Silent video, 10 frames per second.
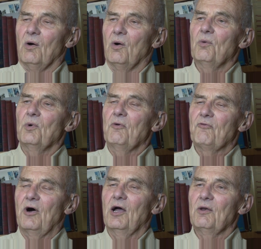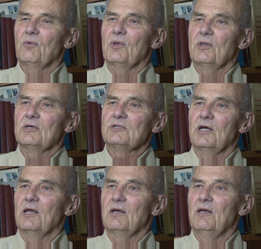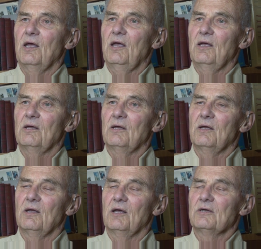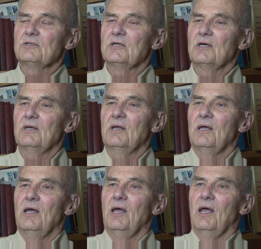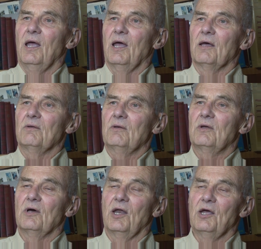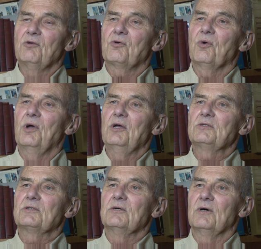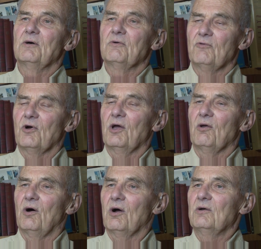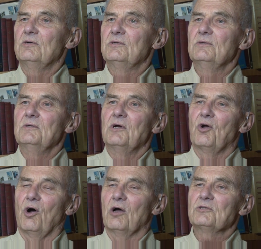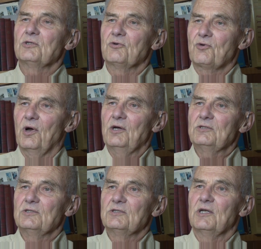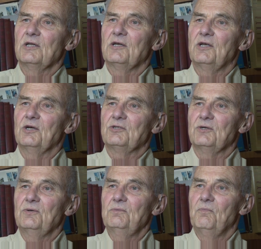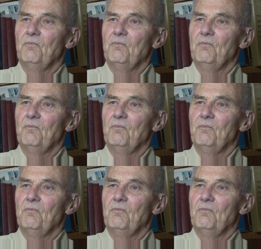What we find with this entity is that it can increase to very large concentrations in the tissue.